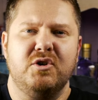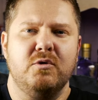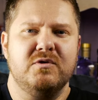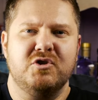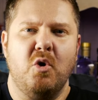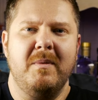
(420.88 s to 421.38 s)
through
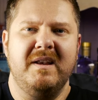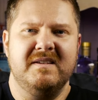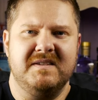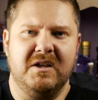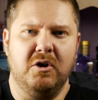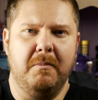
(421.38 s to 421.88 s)
so many
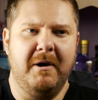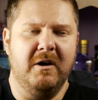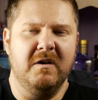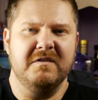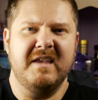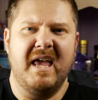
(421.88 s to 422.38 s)
single
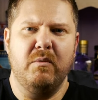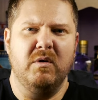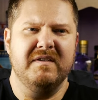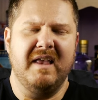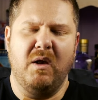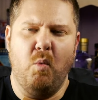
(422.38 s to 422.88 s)
barrels and
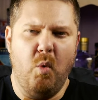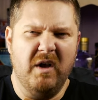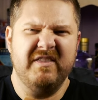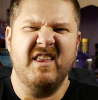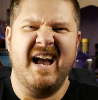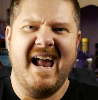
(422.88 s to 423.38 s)
was like,
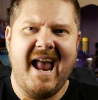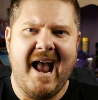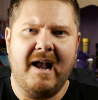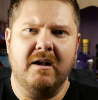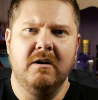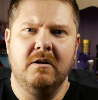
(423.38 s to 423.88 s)
what the
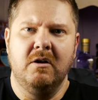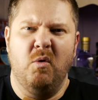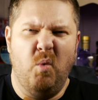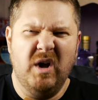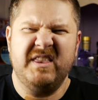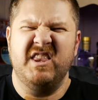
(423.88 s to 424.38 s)
heck?
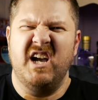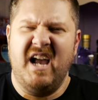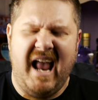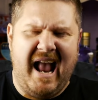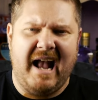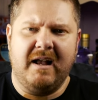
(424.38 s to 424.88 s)
What the
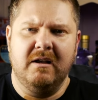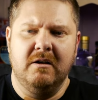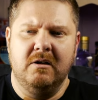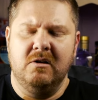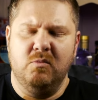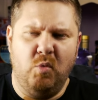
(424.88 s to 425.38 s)
heck?
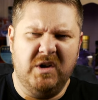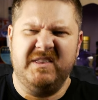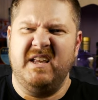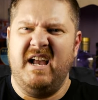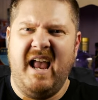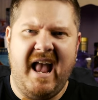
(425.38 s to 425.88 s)
What
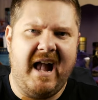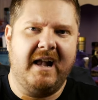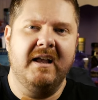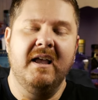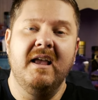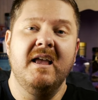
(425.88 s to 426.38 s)
the
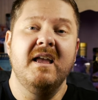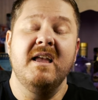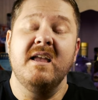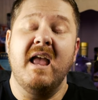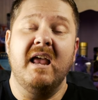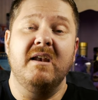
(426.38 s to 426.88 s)
heck?
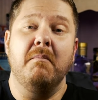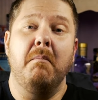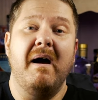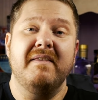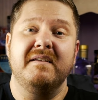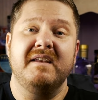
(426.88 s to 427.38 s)
And
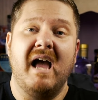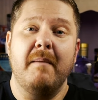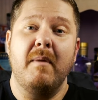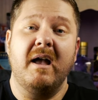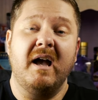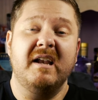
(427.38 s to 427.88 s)
by the
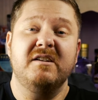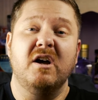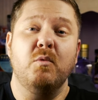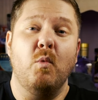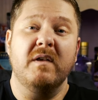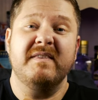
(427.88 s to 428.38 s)
time I got
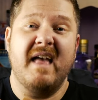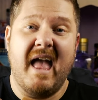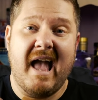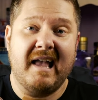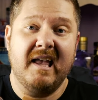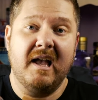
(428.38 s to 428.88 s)
done what the
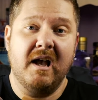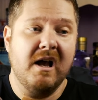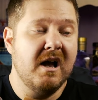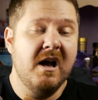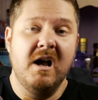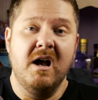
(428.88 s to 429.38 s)
hecking,
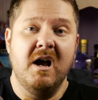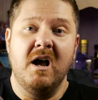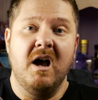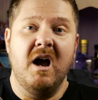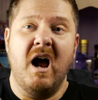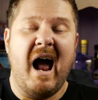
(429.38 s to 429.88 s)

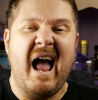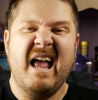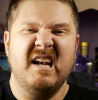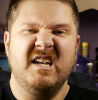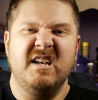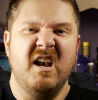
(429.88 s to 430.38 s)
I
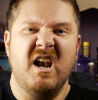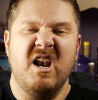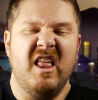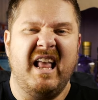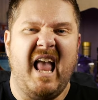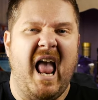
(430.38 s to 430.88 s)
had
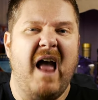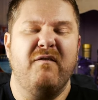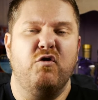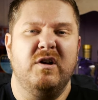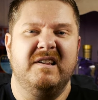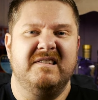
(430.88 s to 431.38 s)
like
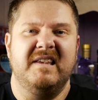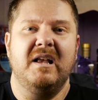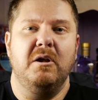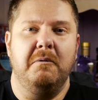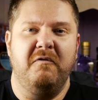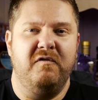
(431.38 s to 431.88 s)
every
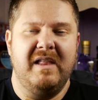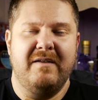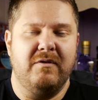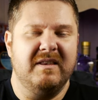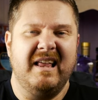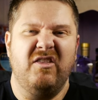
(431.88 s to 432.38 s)
single
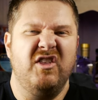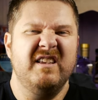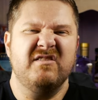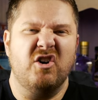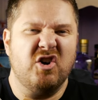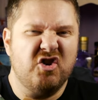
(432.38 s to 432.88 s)
flavor. Like,
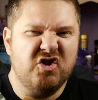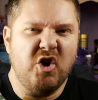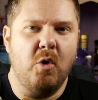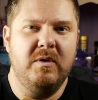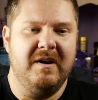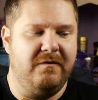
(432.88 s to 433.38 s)
these are
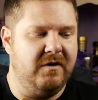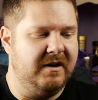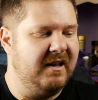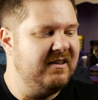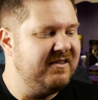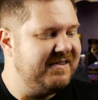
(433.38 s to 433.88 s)
so
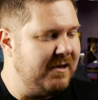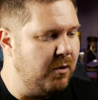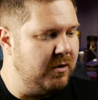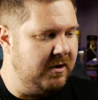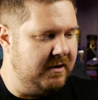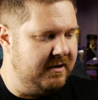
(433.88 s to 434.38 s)
different and so
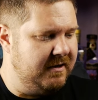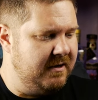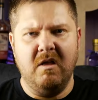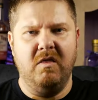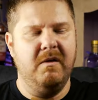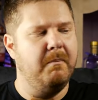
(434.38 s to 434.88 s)
good.
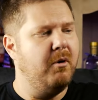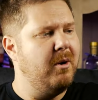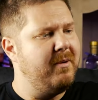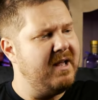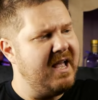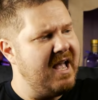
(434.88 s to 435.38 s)
The
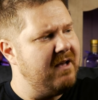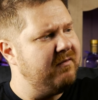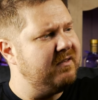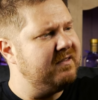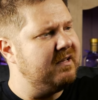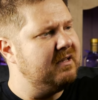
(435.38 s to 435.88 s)
bourbon I have
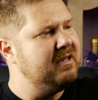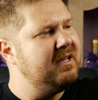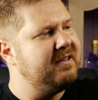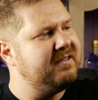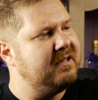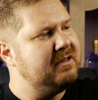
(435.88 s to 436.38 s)
is
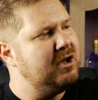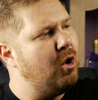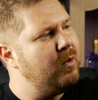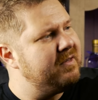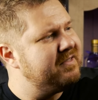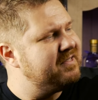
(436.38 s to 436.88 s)
a
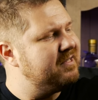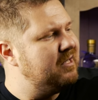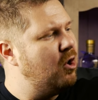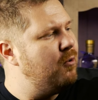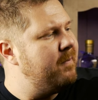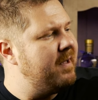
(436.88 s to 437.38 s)
low and
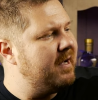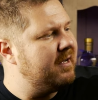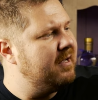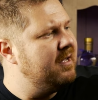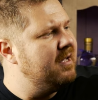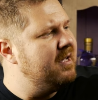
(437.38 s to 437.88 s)
slow
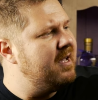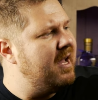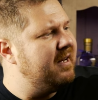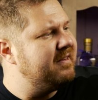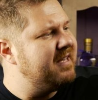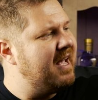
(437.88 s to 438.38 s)
pick,
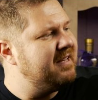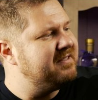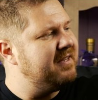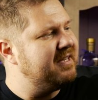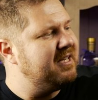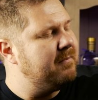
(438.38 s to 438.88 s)
and it's hand
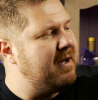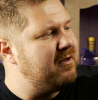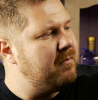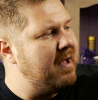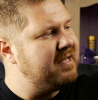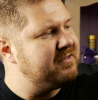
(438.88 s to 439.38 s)
selected by their
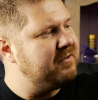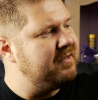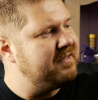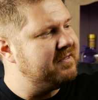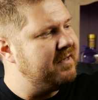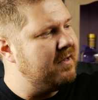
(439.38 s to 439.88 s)
master
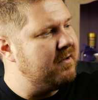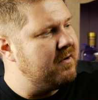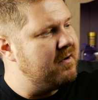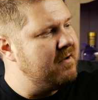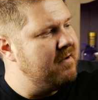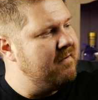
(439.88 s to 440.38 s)

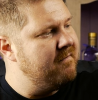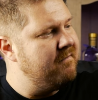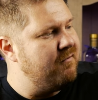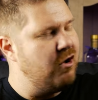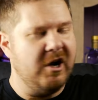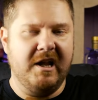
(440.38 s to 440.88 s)
distiller,
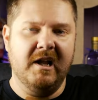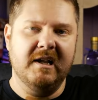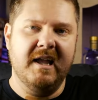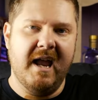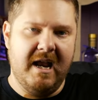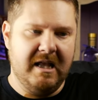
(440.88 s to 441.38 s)
friggin'
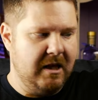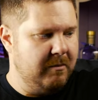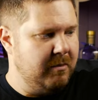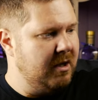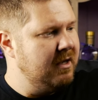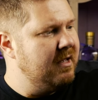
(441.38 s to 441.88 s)

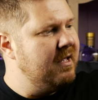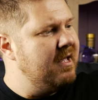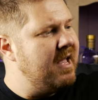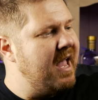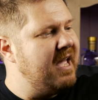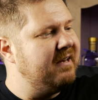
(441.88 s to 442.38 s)
Caleb.
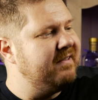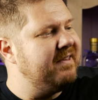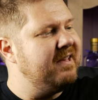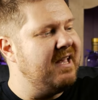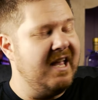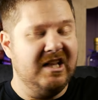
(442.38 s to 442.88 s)
And
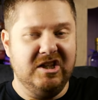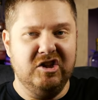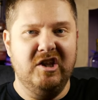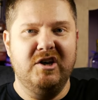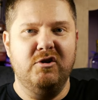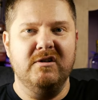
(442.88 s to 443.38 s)
it
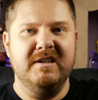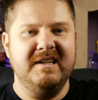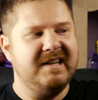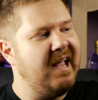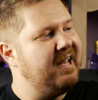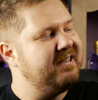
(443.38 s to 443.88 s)
literally
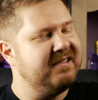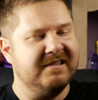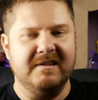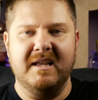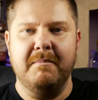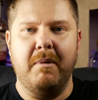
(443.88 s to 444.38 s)
tastes
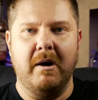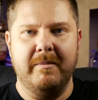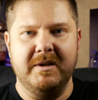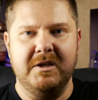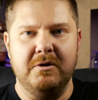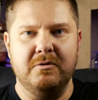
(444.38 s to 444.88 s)
like
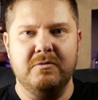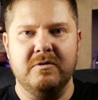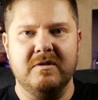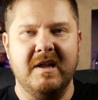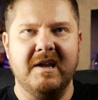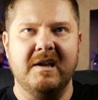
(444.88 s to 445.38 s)
barbecue.
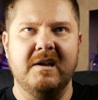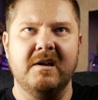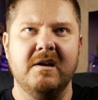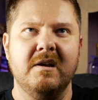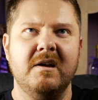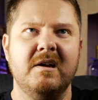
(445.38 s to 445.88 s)
Like,
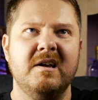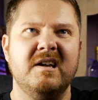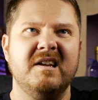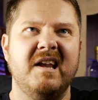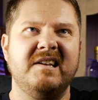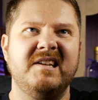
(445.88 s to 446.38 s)

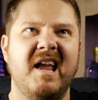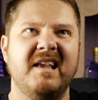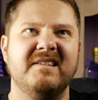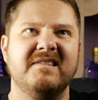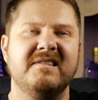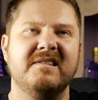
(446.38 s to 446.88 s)
it
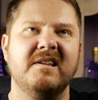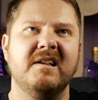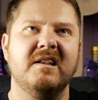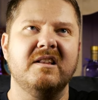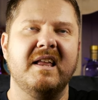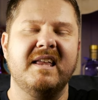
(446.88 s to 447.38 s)
tastes
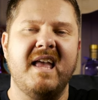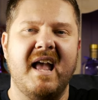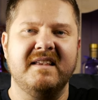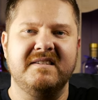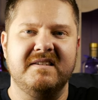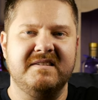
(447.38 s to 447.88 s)
like
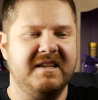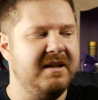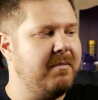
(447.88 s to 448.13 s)
Kansas City